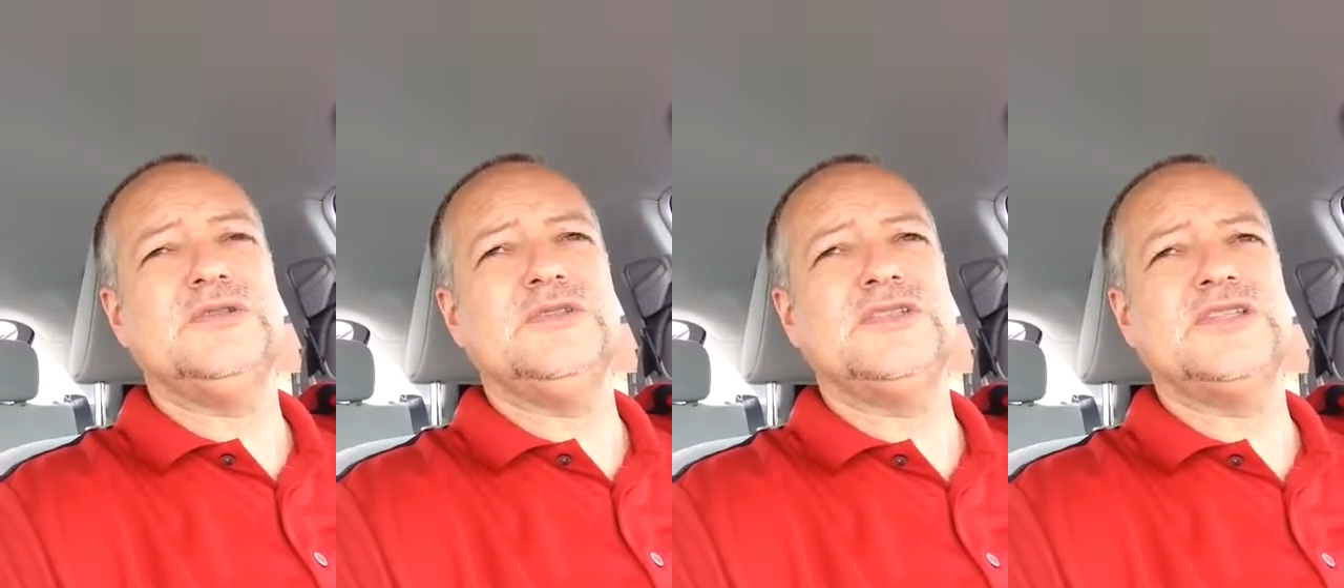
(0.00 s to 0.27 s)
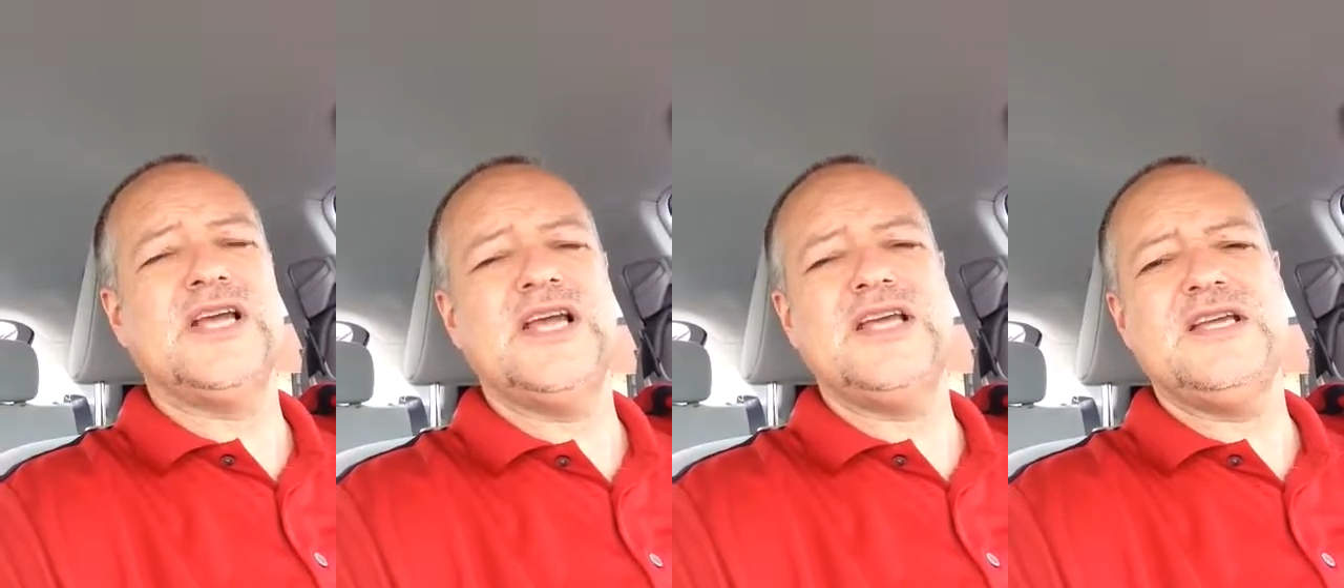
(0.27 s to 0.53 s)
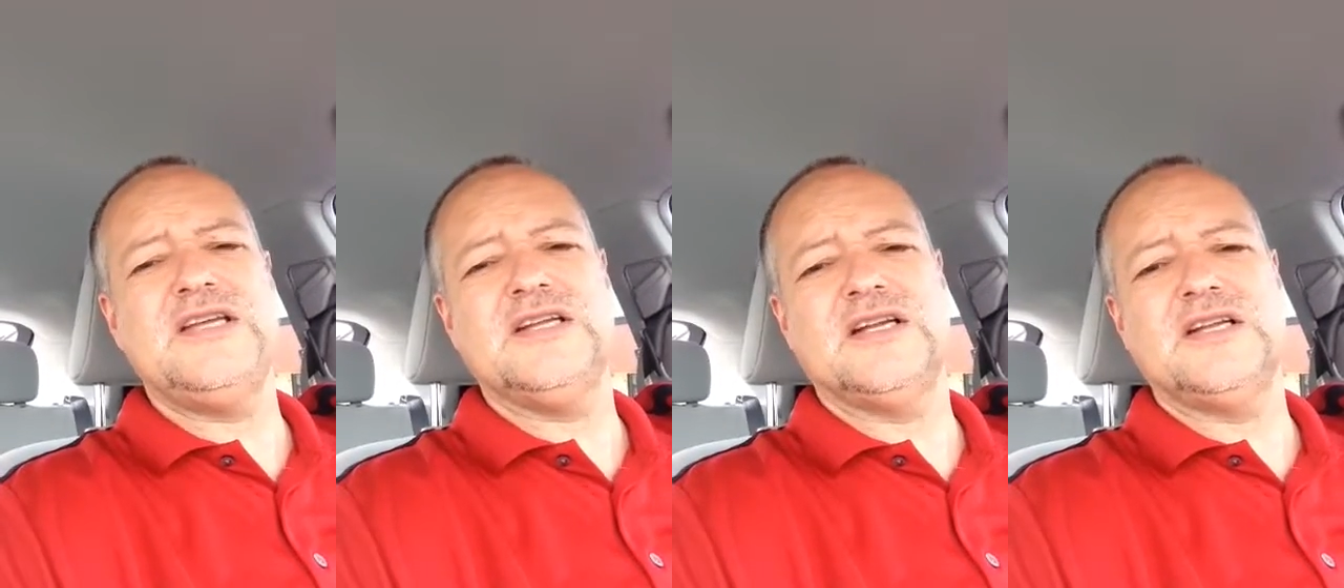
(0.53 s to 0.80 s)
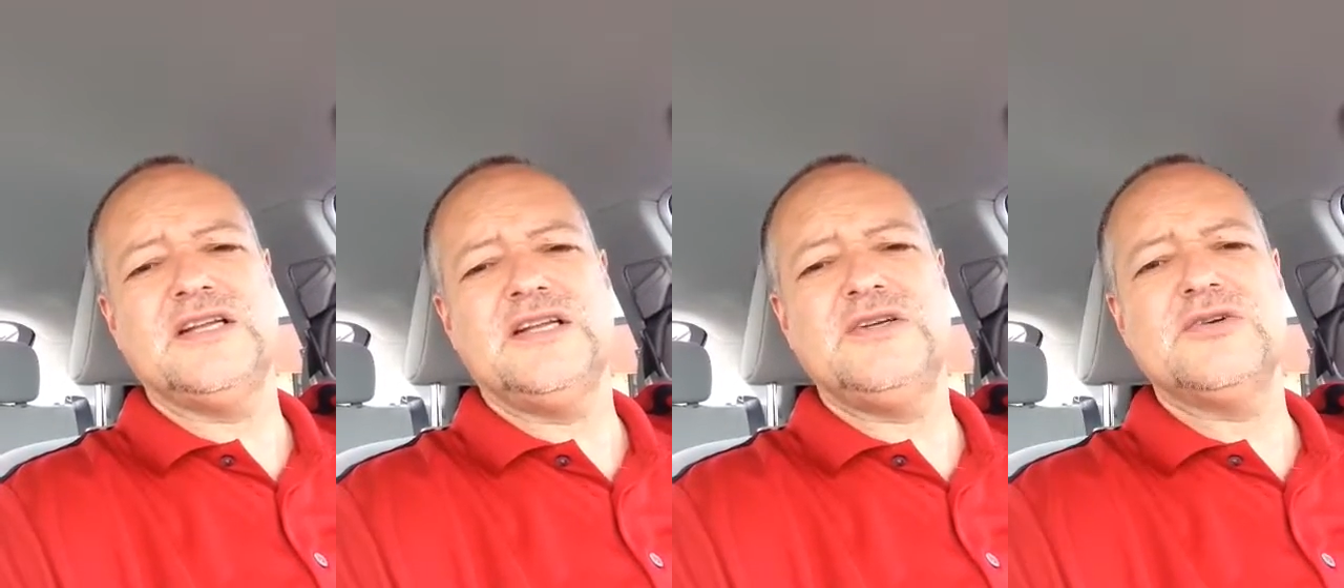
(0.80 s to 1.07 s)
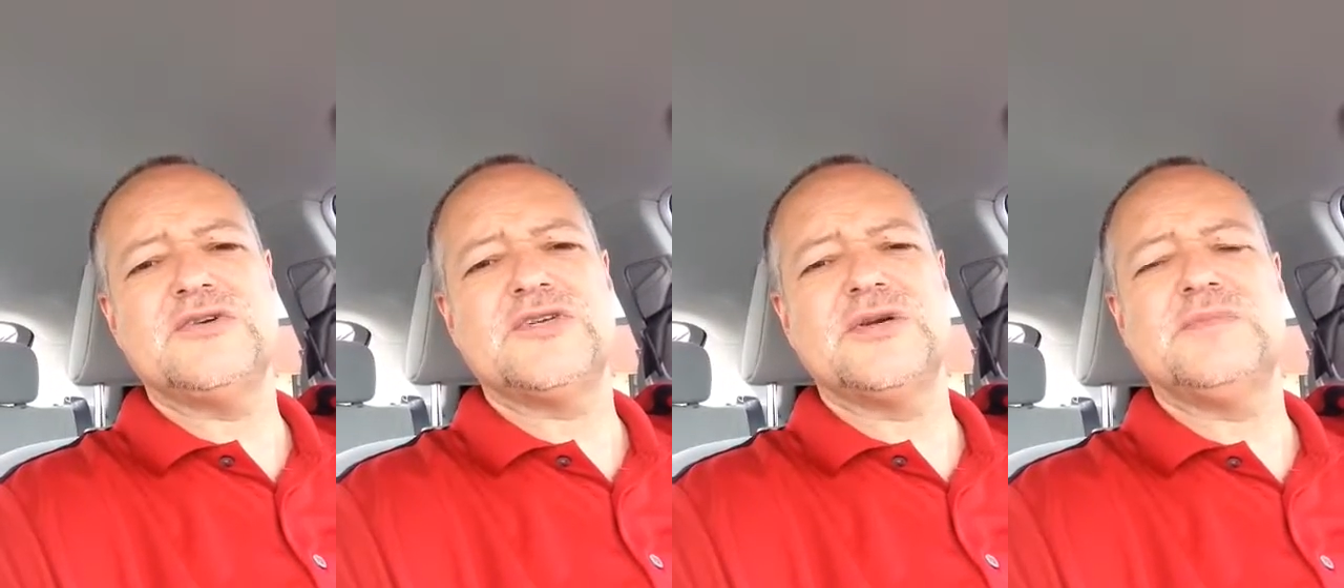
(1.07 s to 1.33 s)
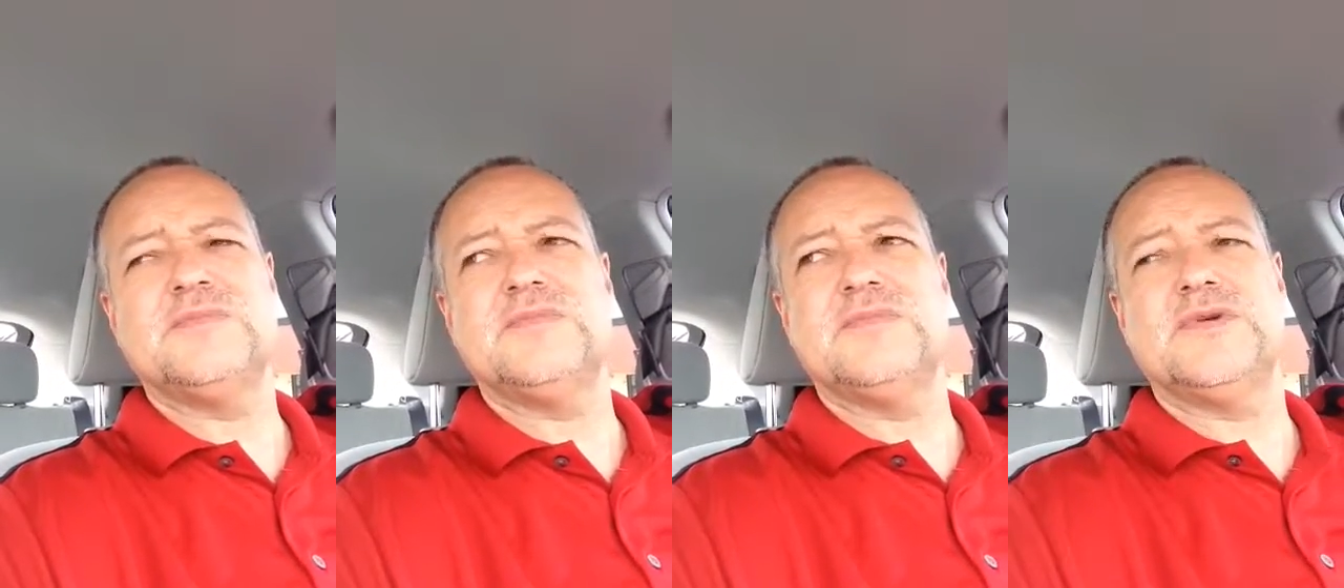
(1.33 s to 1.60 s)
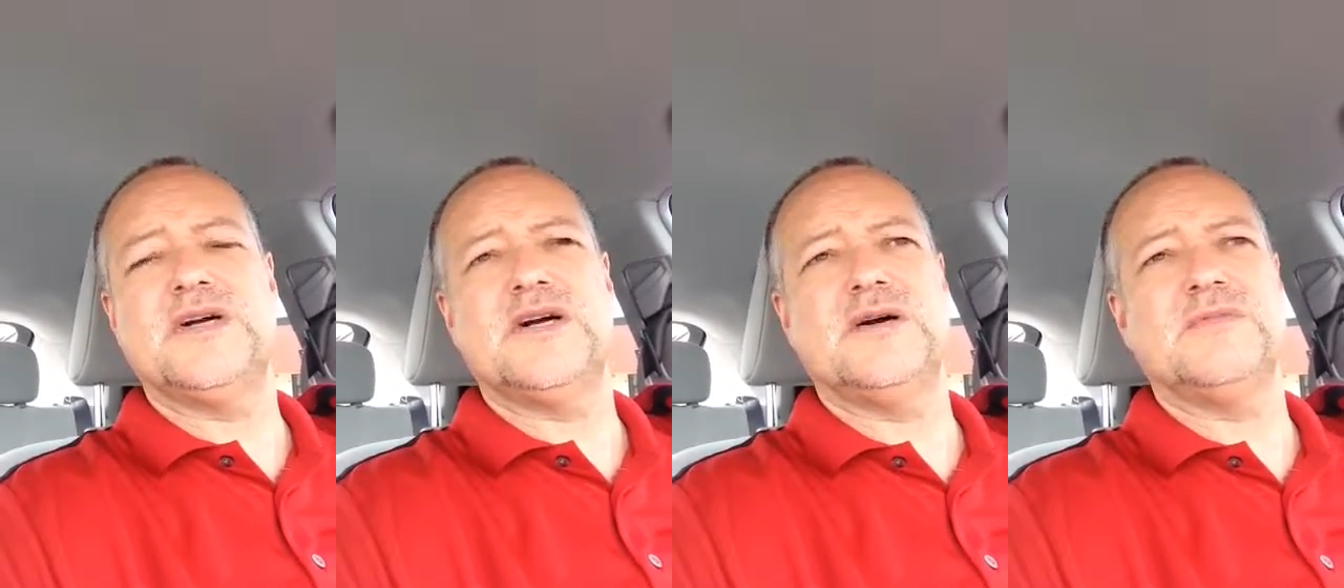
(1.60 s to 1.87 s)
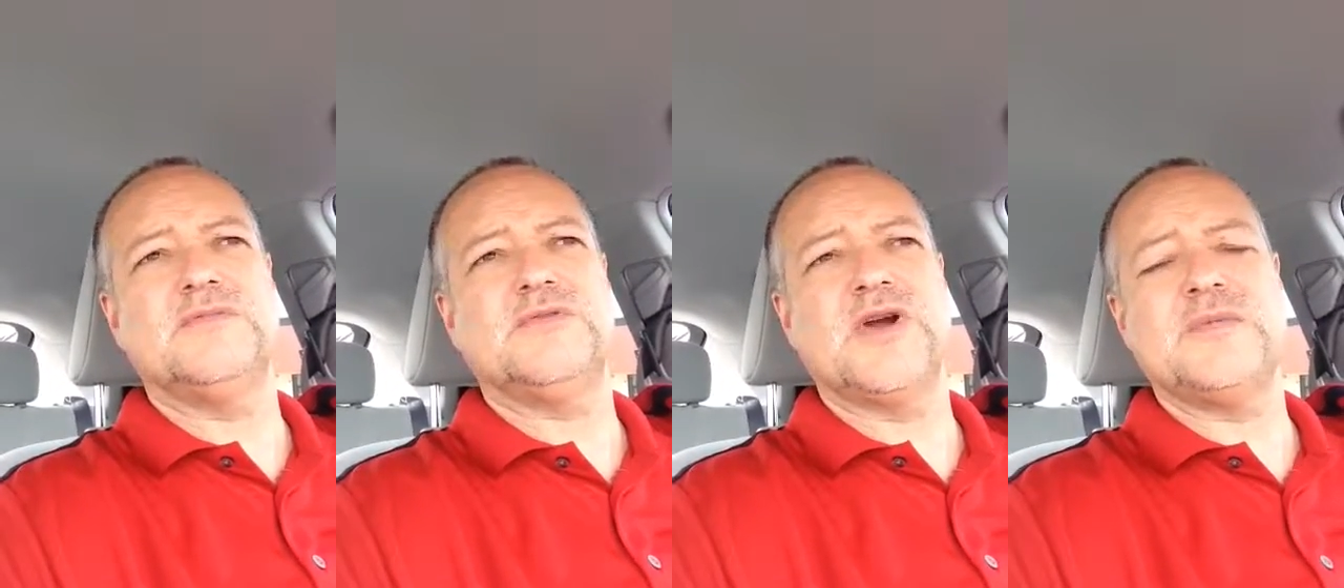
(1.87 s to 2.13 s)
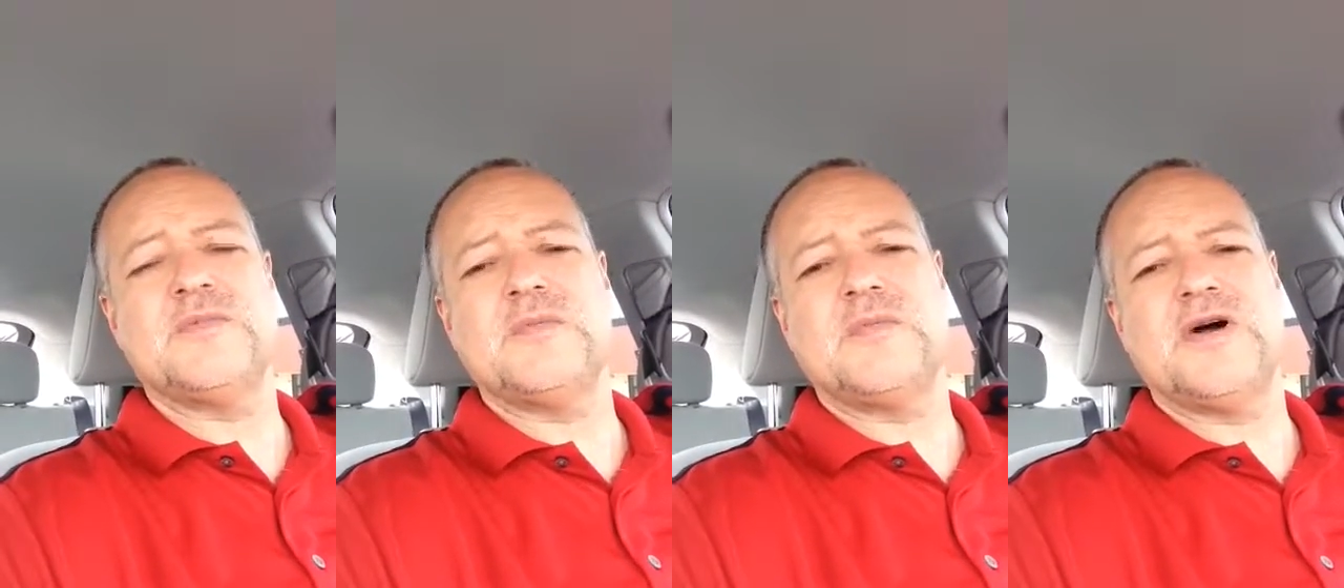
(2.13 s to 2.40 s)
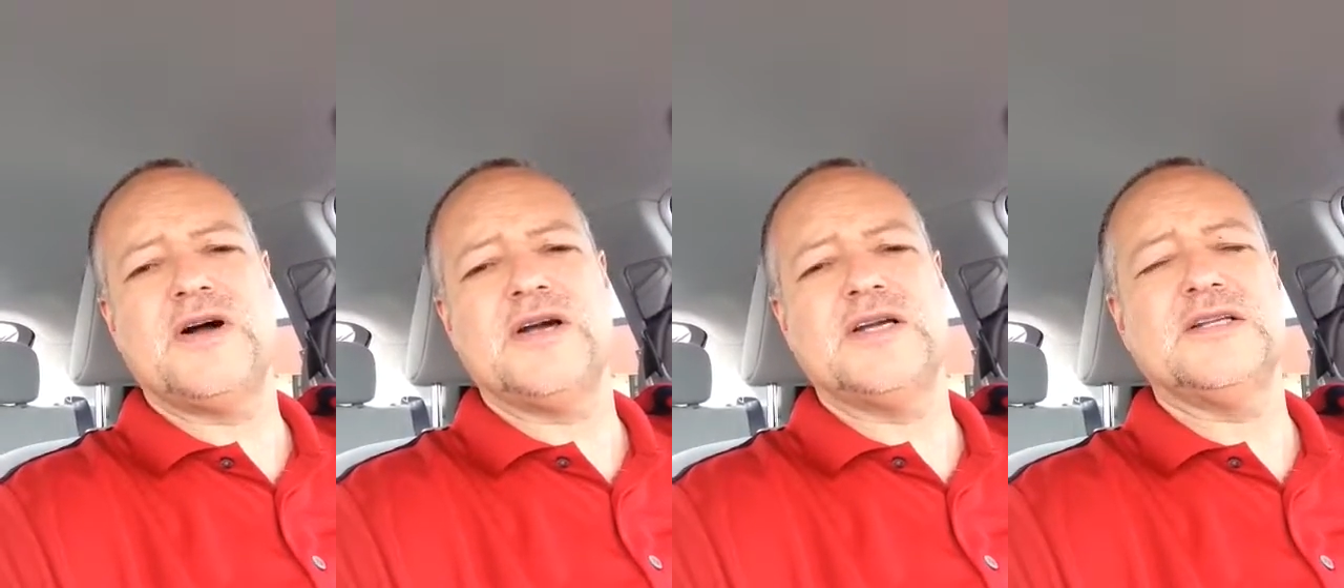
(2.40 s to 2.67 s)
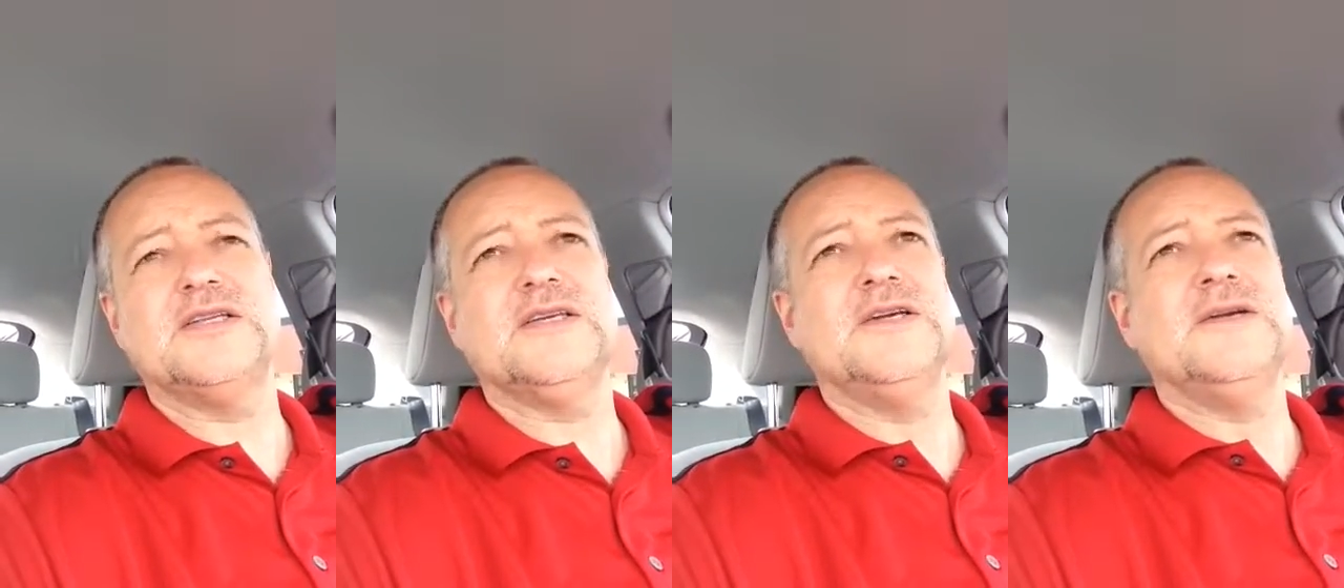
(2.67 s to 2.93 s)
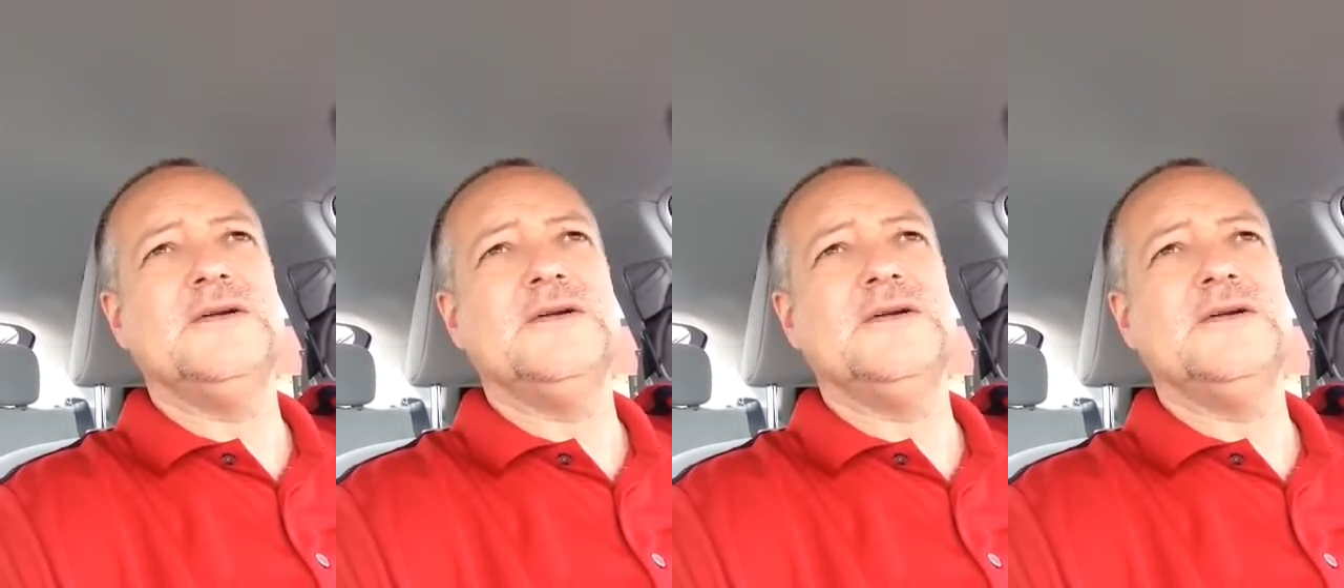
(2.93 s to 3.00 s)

stay in a leadership frame of mind.